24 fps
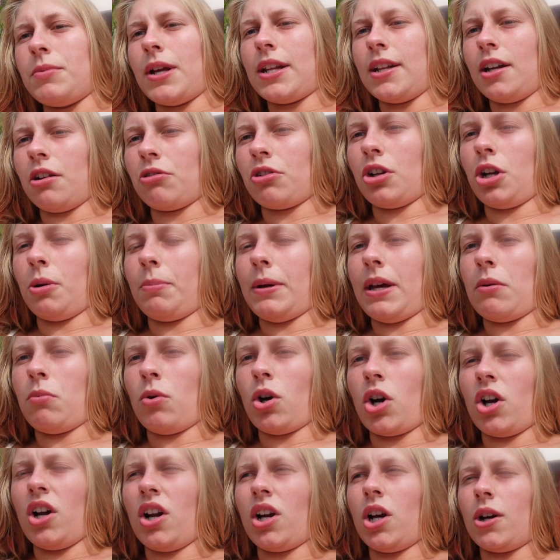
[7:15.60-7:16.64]
In a little bit,
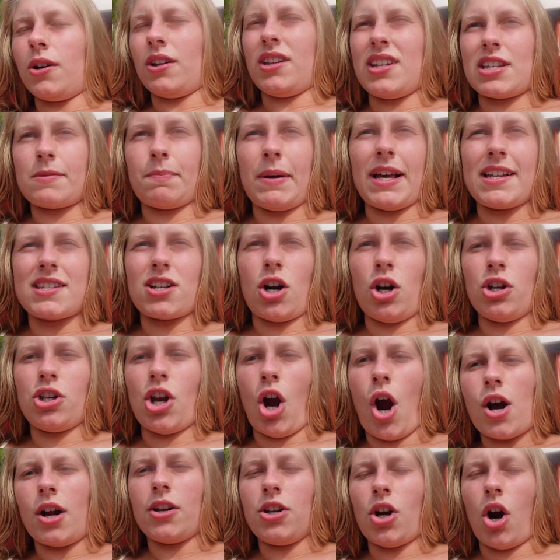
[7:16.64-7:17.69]
we're gonna go to this place called
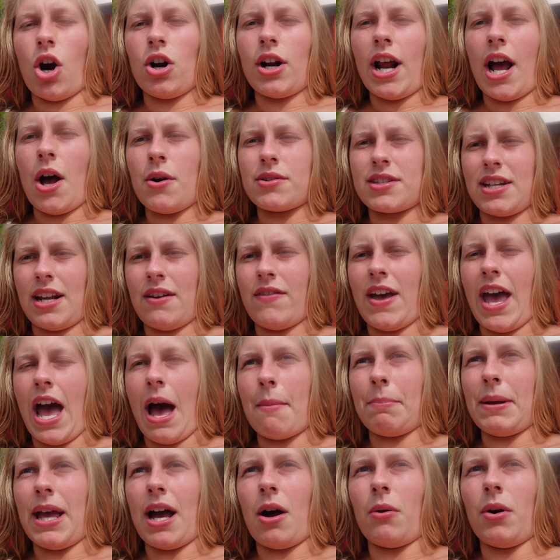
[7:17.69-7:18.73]
Yard, Yard House okay, and
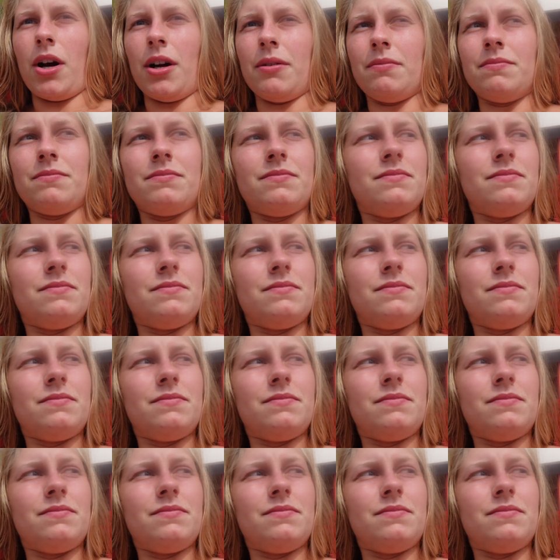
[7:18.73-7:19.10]
have happy hour.